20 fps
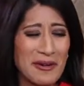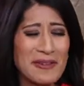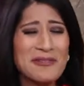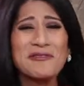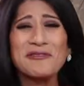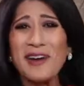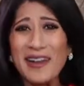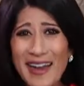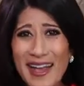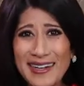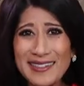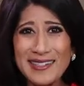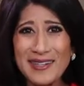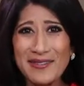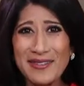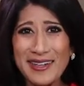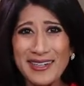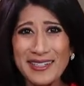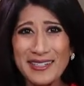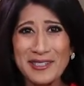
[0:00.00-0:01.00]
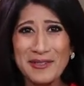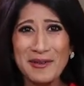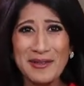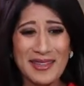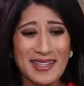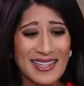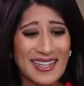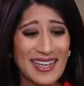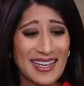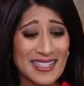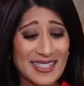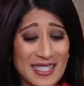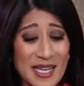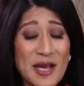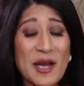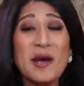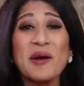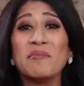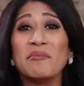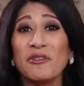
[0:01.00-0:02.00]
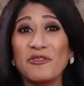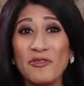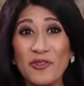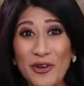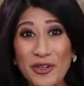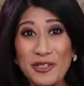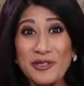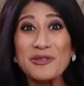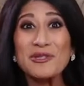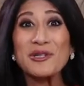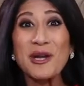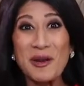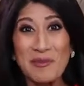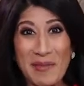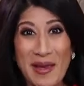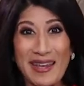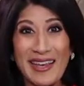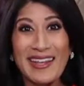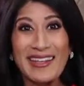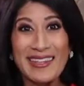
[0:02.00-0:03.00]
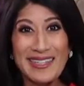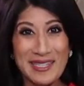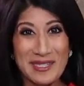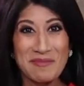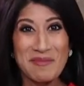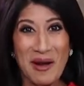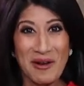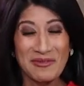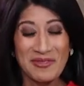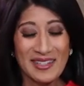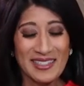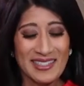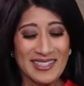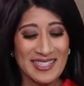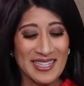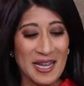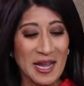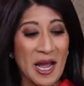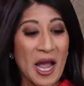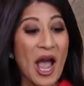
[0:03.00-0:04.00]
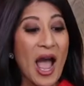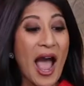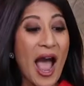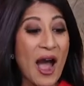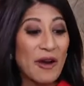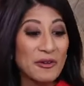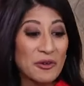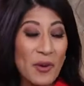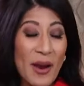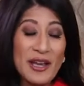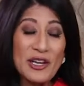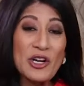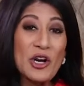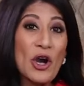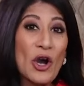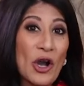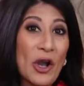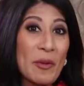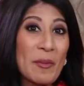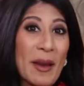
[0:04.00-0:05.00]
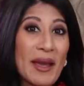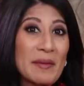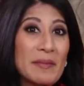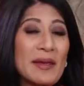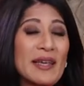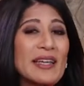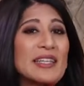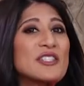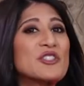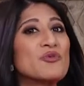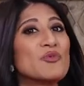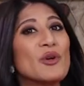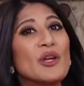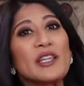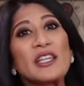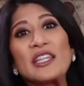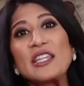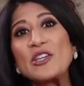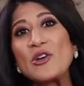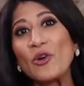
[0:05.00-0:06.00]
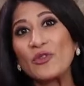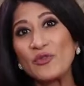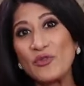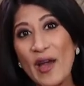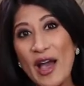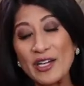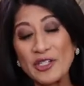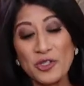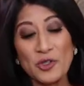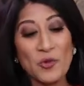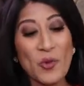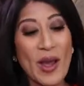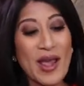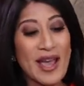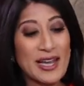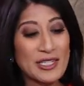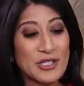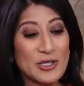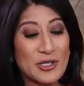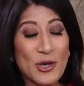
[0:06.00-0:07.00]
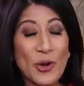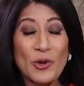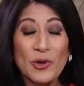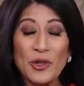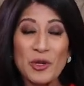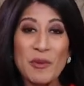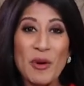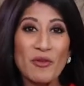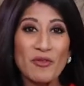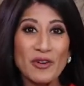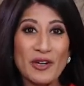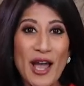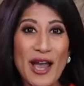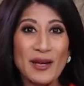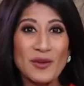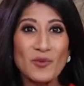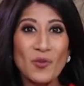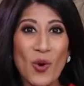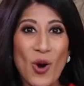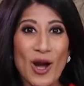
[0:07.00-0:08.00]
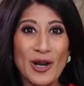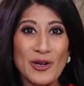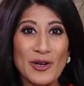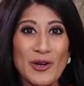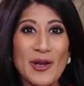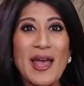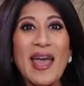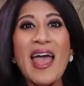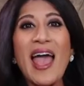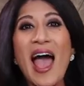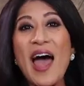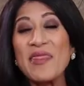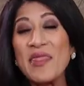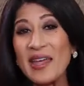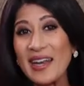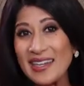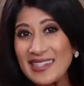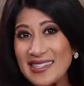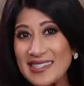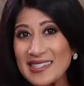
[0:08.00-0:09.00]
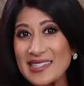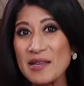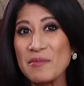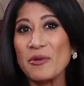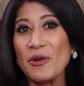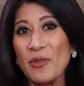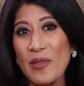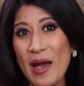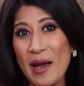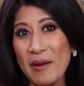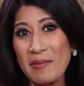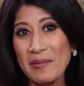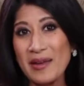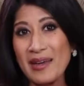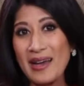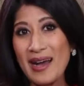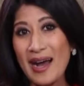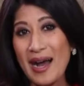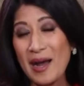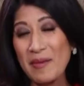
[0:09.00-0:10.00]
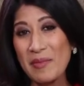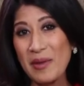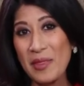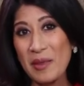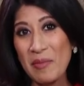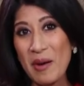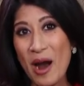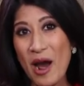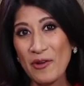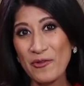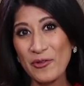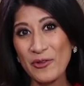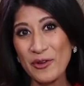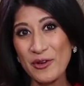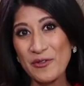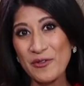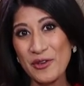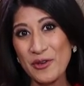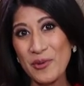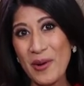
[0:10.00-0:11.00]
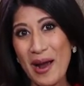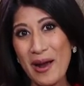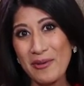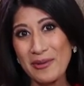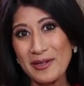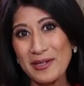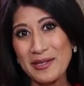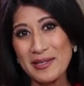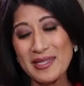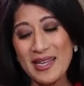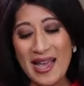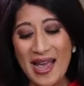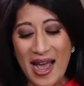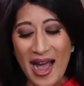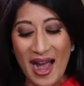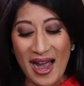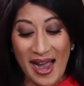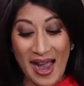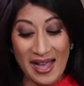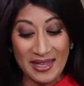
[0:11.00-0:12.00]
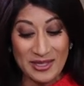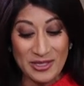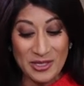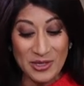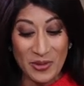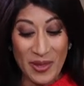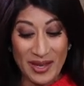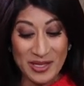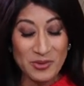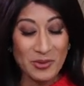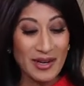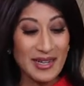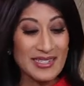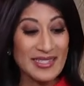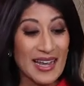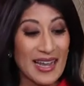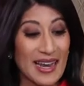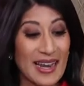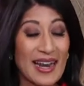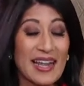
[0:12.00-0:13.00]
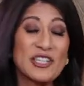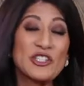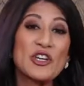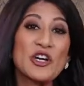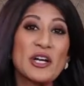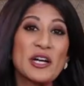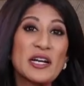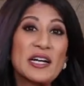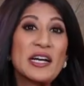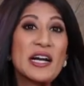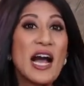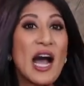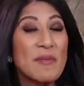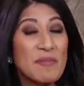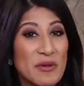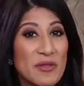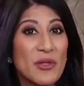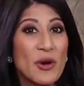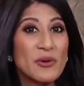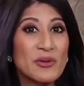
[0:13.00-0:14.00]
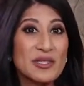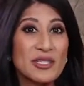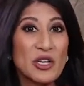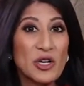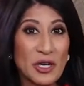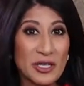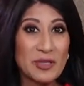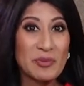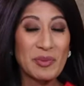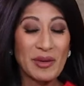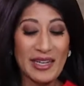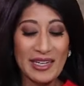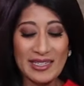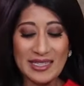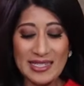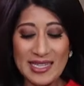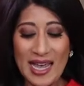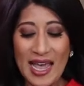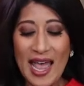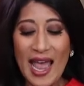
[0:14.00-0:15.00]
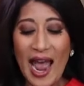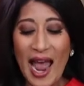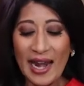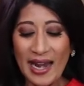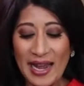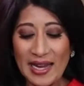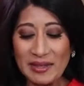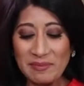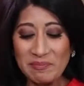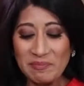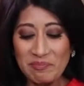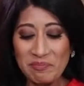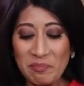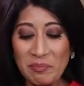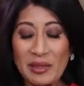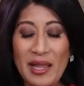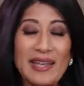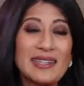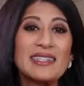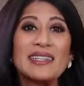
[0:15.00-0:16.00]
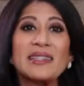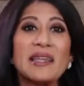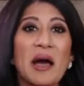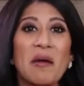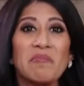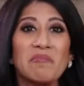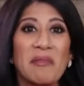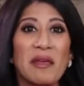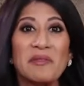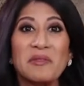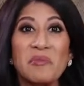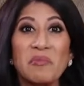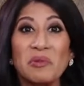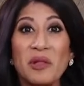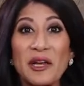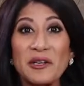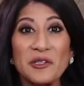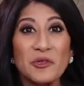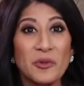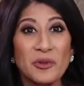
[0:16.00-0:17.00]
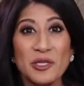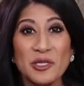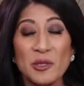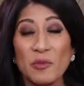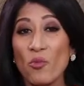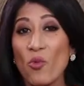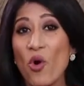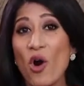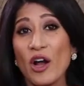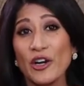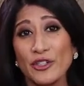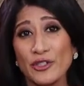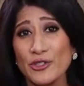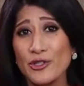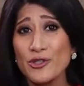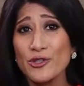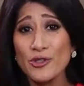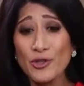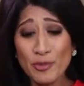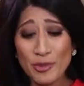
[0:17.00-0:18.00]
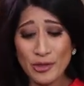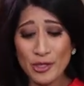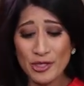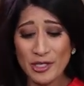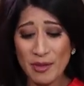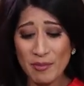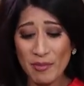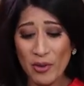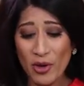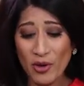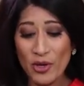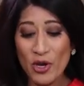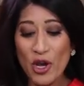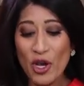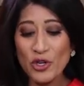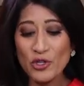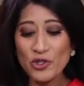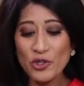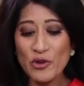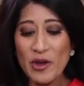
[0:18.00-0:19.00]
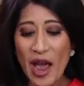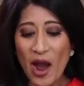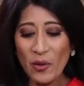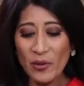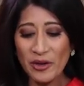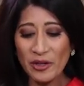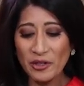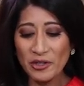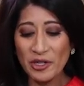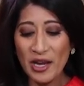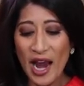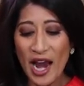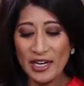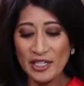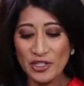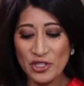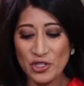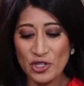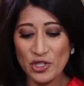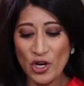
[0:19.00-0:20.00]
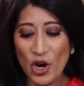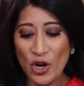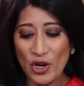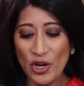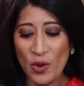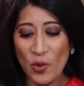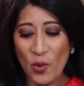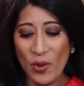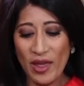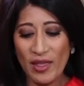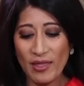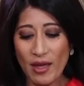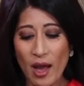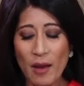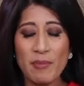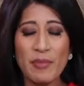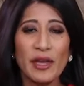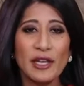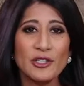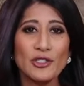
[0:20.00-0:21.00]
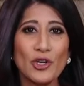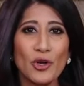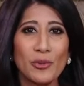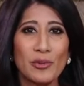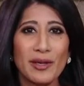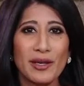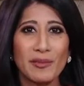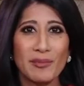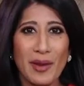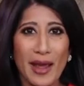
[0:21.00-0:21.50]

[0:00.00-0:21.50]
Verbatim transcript: So fun activity to do with the kids before you start making these muffins. How do I cook my beans? Really the old fashioned way. I soak them overnight in water and then I simmer them um, in the pot for a few hours. Uh, so that's what I did. And I took a cup of those cooked beans and I blended them in the blender with some water. Super simple. So now we are kind of starting with a pinto bean